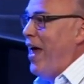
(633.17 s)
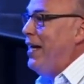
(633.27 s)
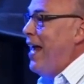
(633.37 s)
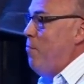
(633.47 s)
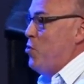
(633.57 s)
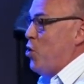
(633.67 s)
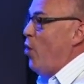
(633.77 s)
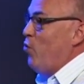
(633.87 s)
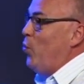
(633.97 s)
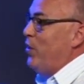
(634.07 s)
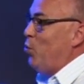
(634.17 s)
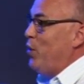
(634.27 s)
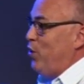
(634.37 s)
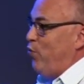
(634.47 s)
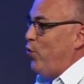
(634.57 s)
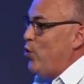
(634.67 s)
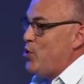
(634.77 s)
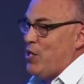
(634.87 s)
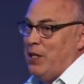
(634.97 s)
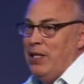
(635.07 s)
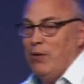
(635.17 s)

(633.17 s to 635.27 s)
that game was over with with the first,